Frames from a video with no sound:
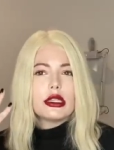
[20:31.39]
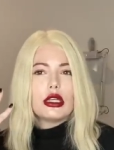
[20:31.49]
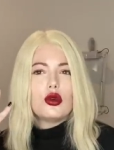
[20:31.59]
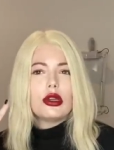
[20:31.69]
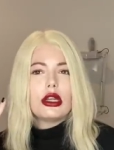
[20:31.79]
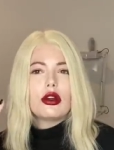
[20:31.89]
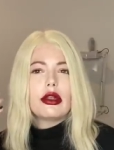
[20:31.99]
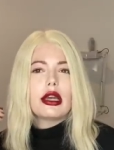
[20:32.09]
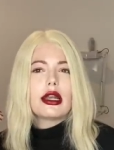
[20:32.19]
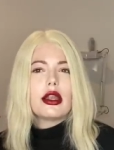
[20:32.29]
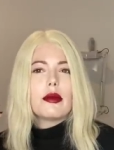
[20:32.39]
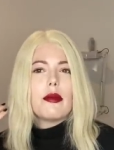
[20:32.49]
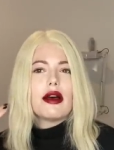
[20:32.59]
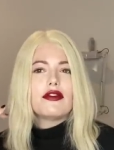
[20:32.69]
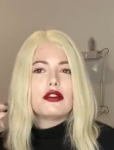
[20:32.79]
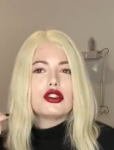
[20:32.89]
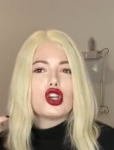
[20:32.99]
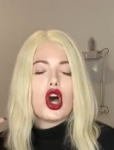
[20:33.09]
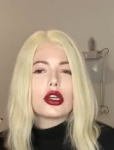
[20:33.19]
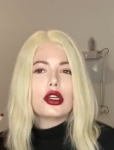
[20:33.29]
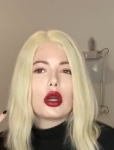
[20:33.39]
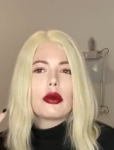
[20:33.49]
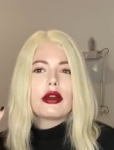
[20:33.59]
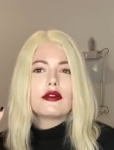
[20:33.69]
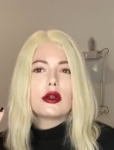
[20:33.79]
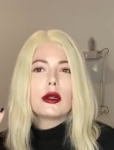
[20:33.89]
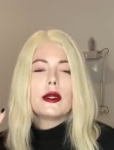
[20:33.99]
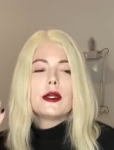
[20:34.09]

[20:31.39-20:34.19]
Like you could hear like kind of like muffled talking or whatever.